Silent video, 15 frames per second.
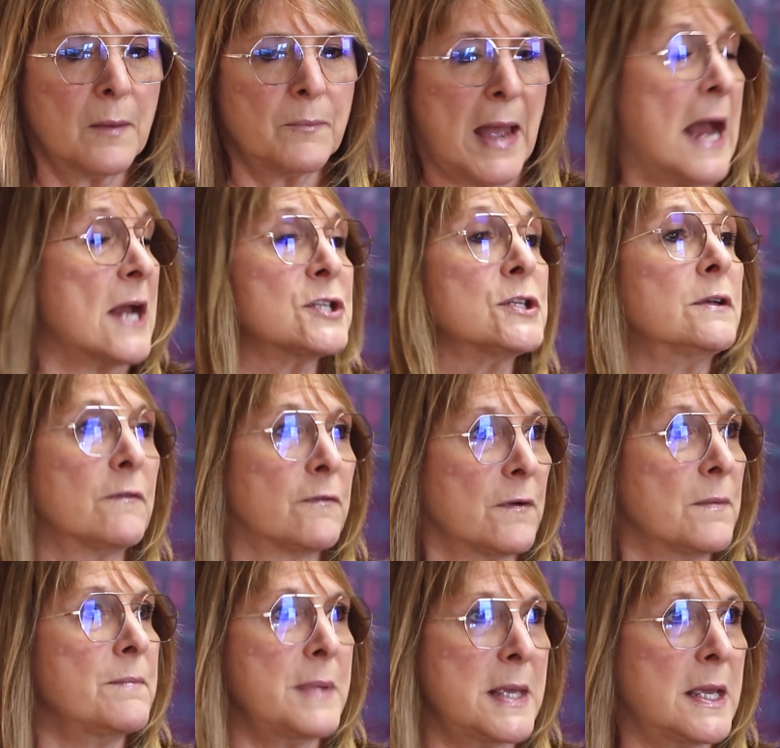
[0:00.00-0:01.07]
passion
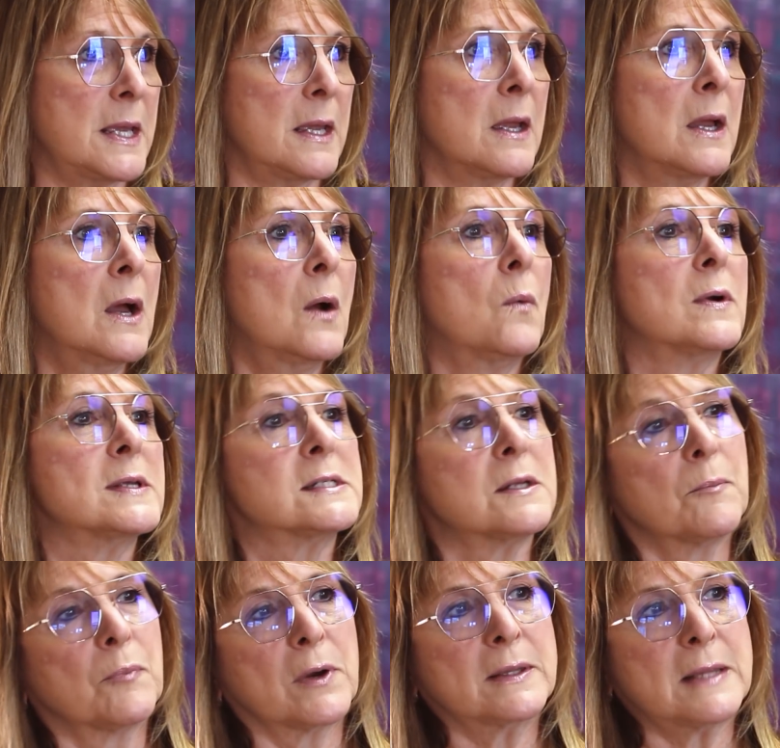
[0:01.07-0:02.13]
for me, was
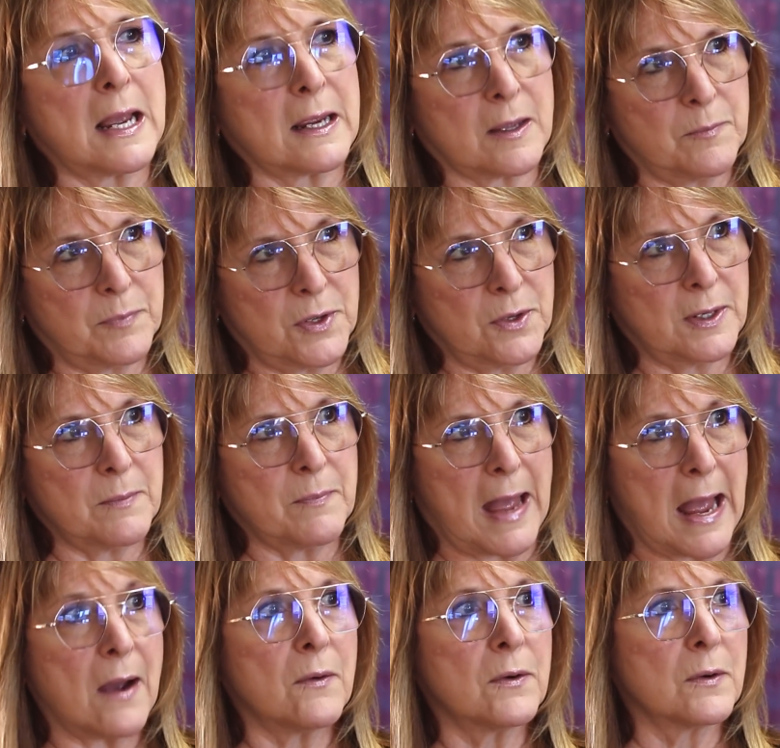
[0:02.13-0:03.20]
to bring that computing
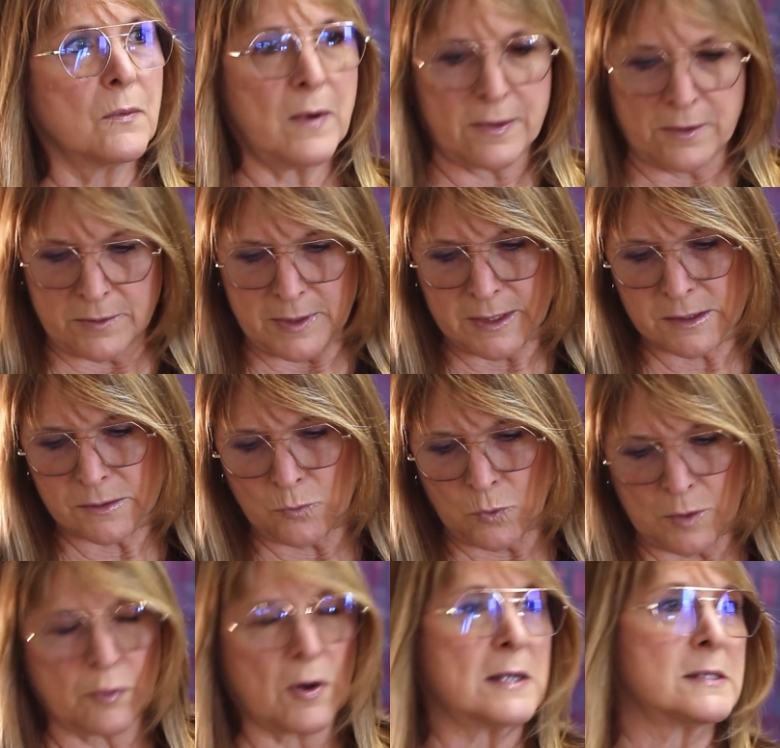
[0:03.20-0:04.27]
power, whether it's
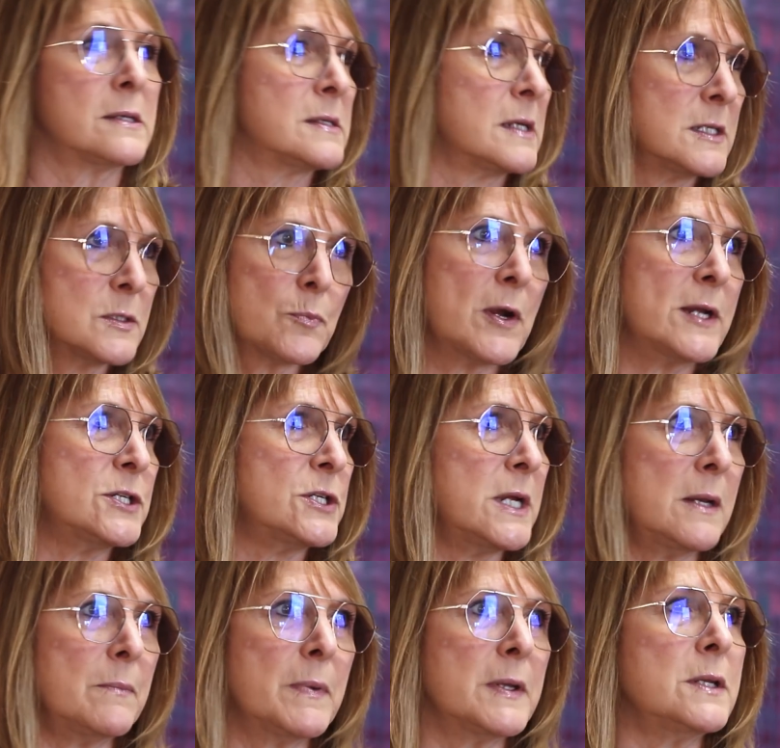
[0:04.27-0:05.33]
word processing,
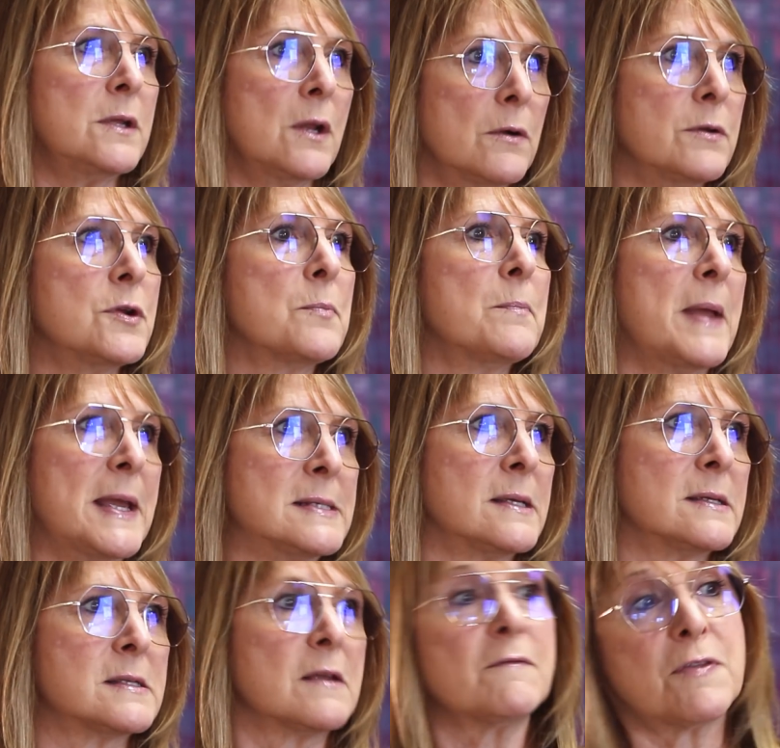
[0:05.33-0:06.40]
spreadsheet, but your
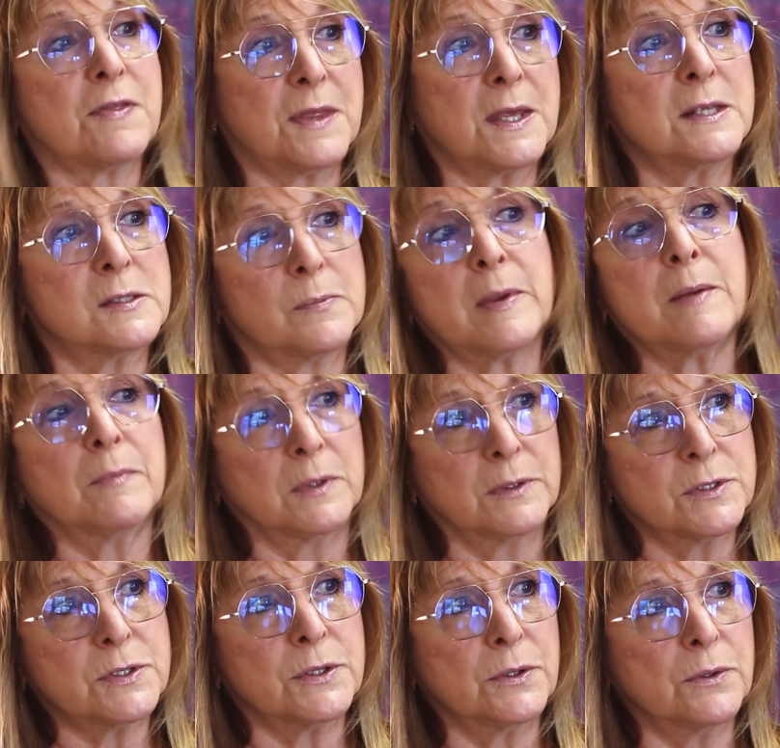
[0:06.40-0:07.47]
basics of things
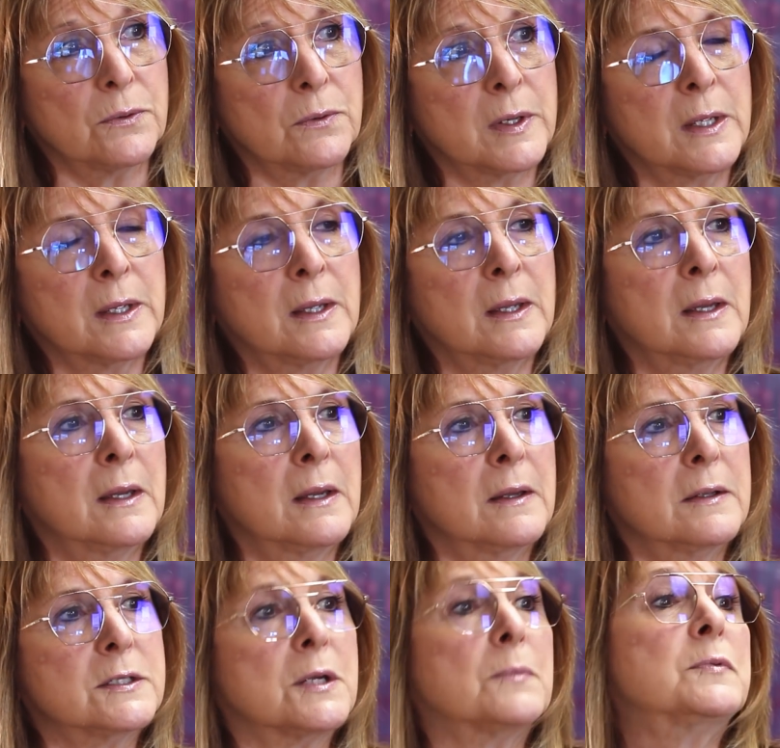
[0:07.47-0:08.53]
people do,
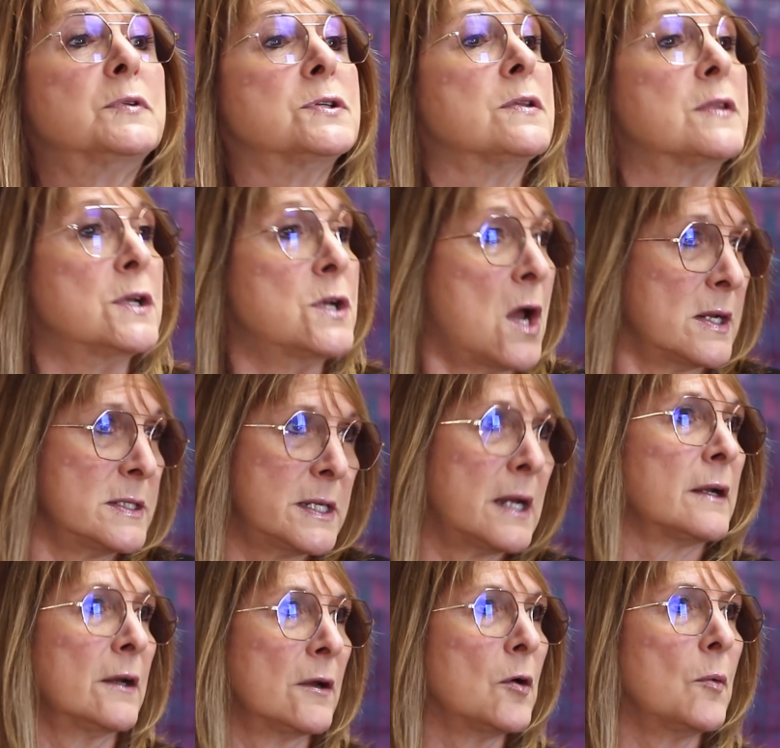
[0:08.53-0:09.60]
to the
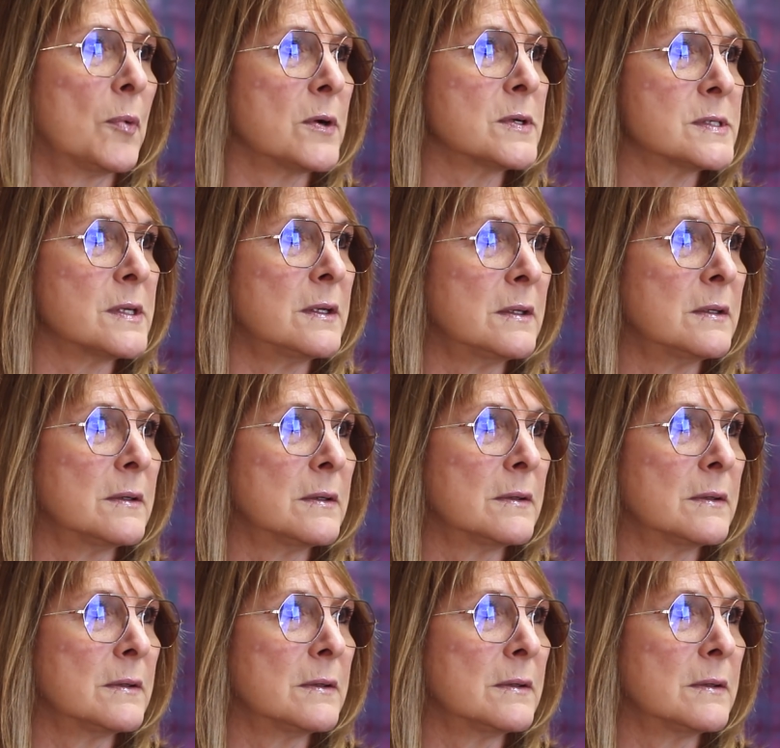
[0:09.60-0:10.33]
non-technical person.